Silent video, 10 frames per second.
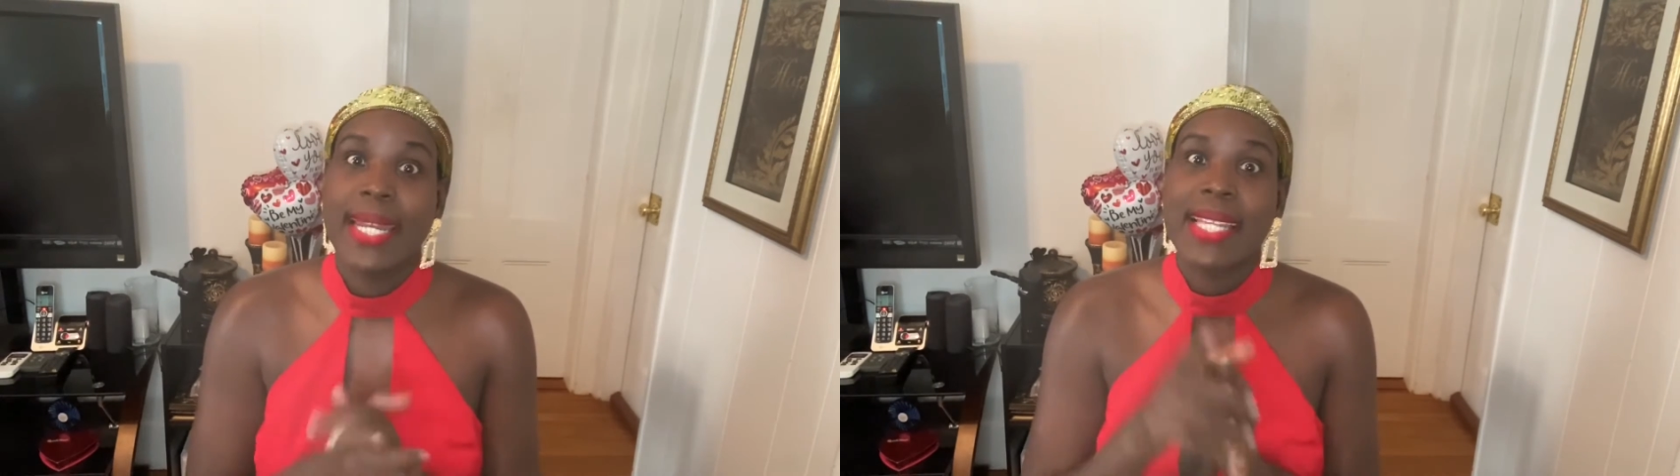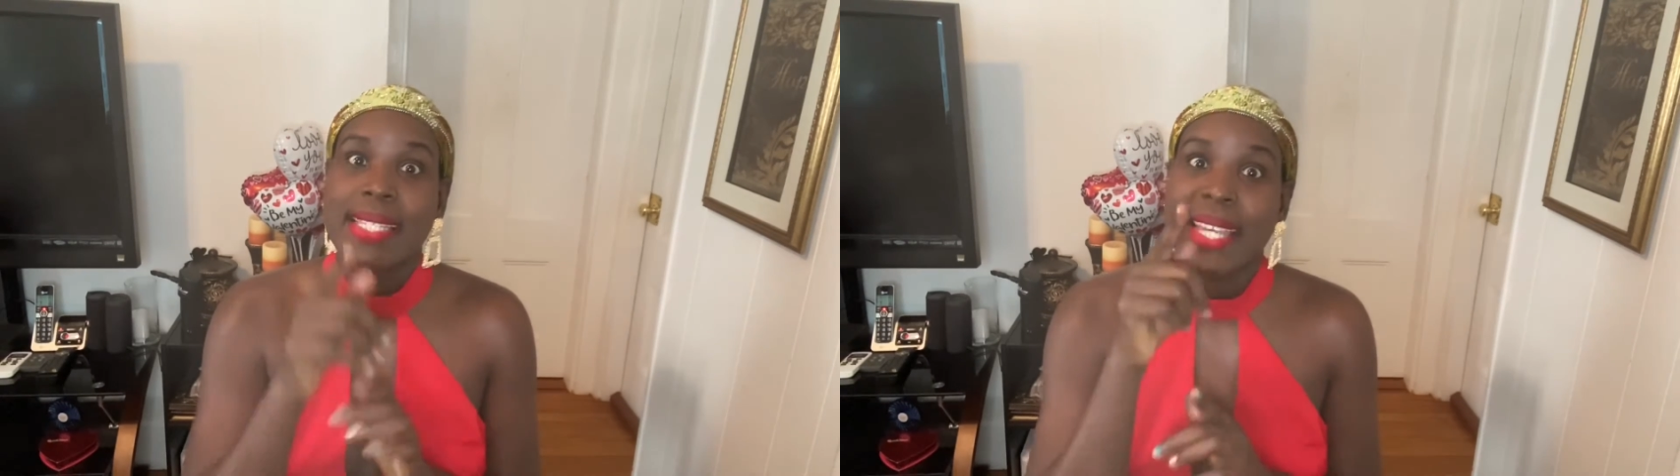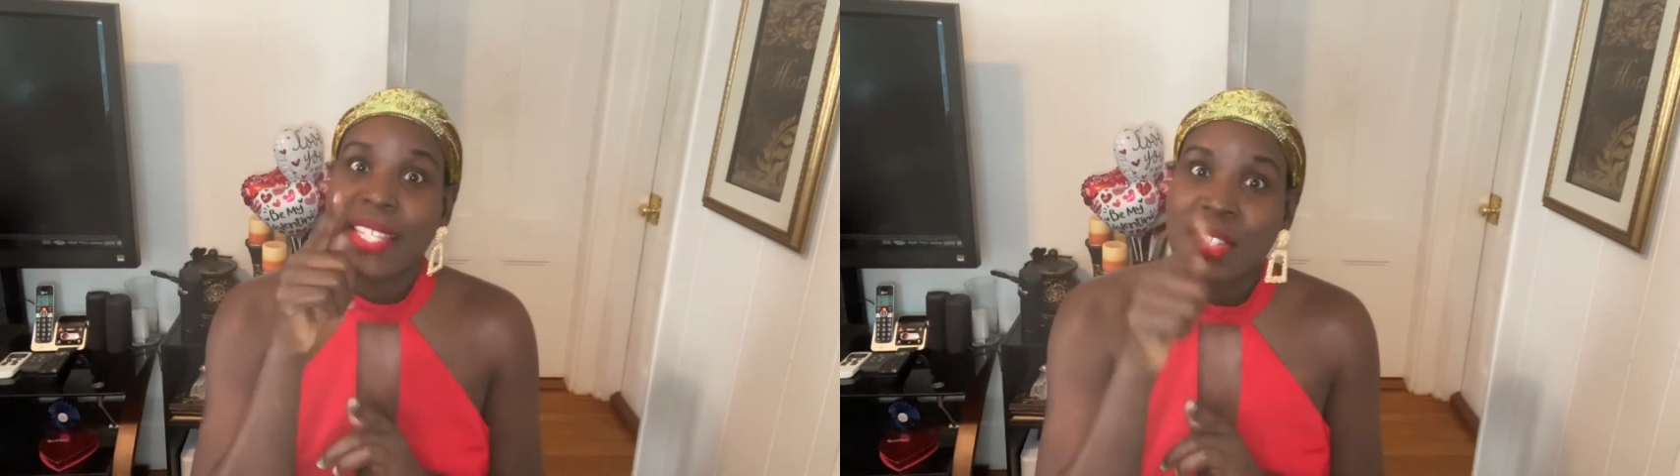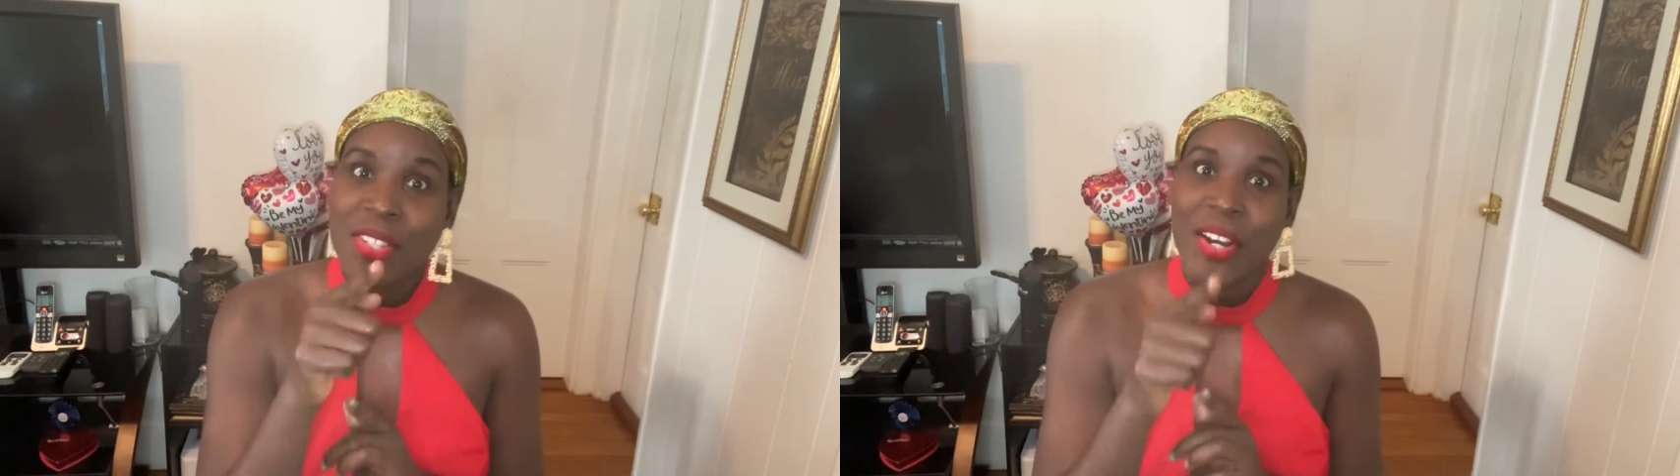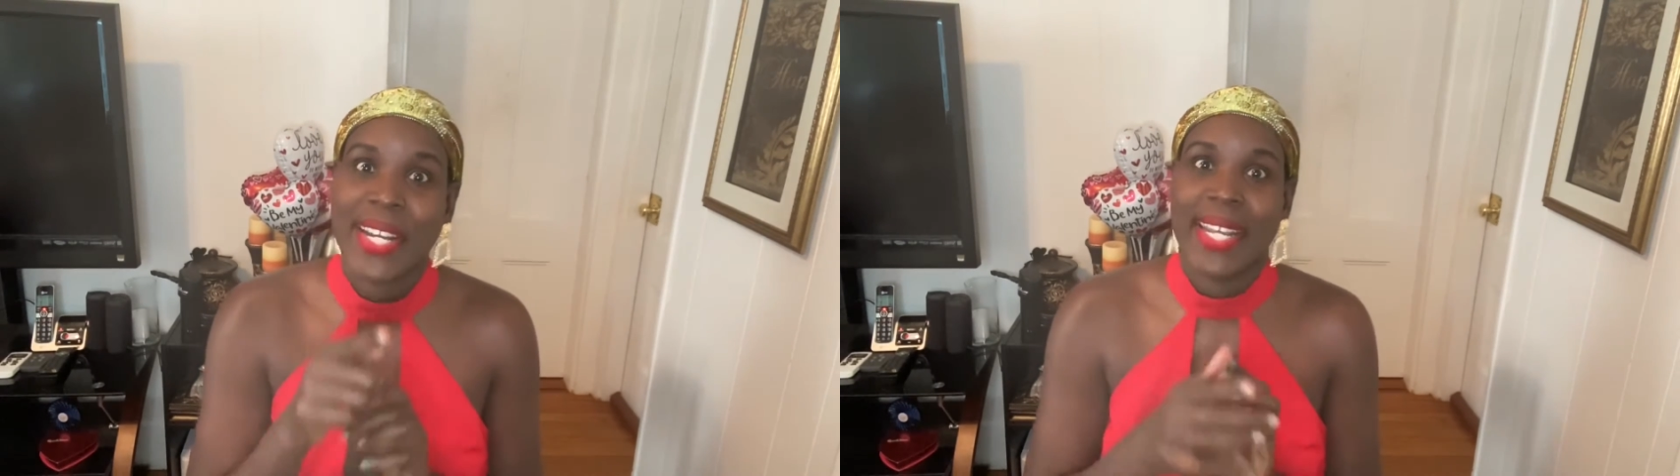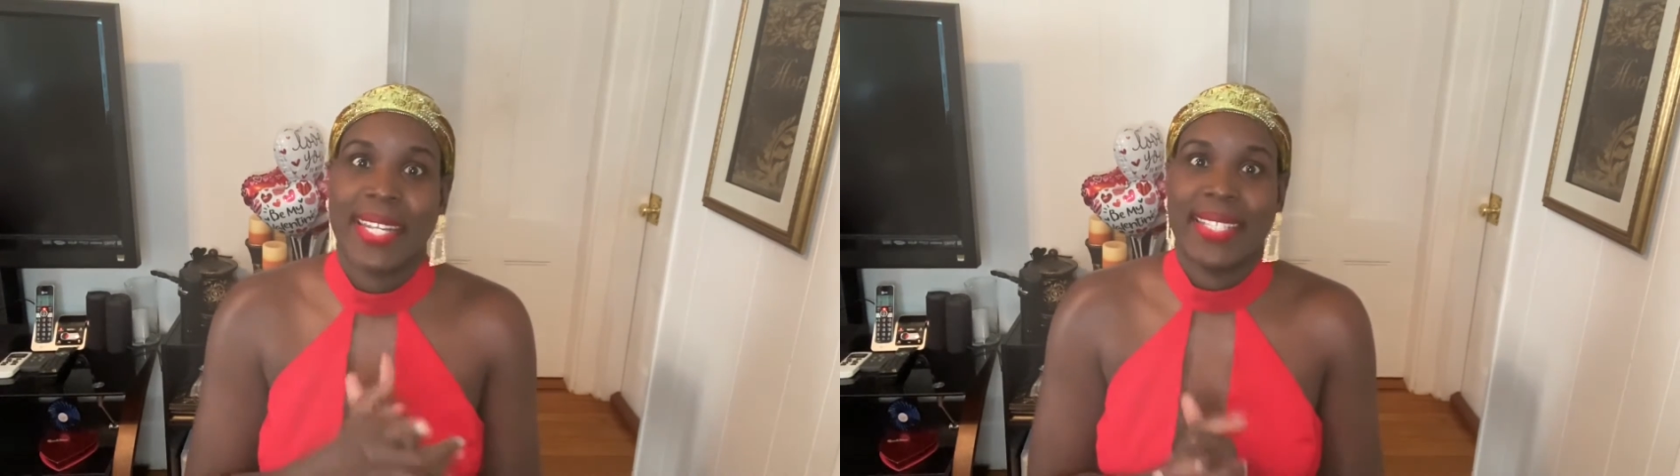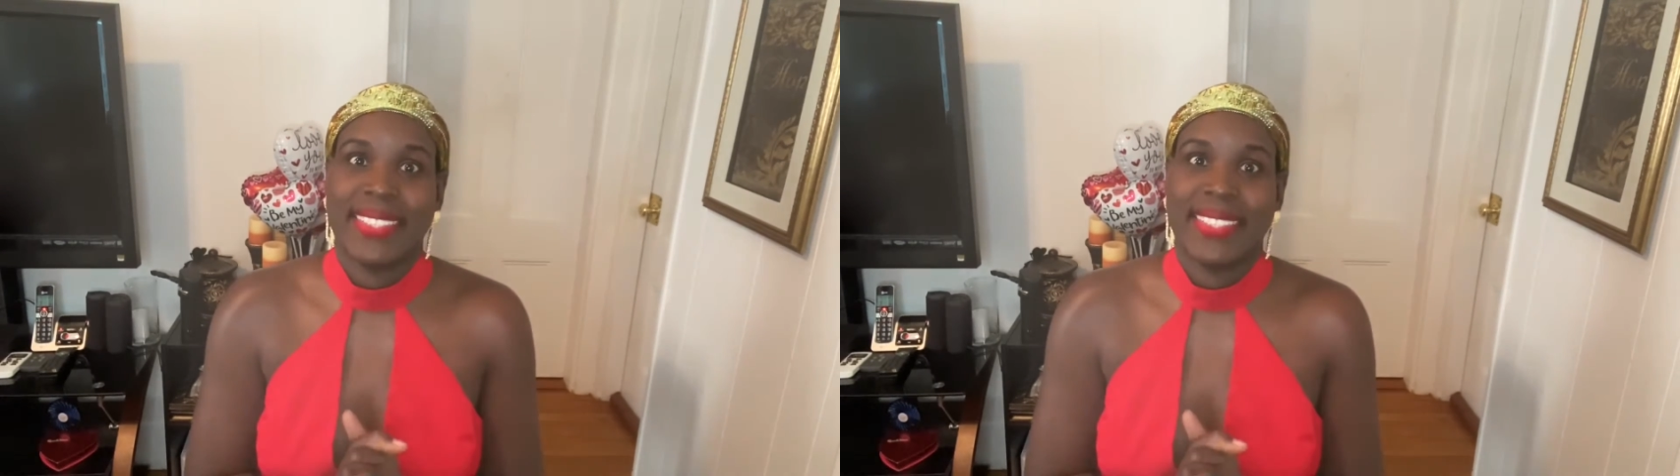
Let's get started.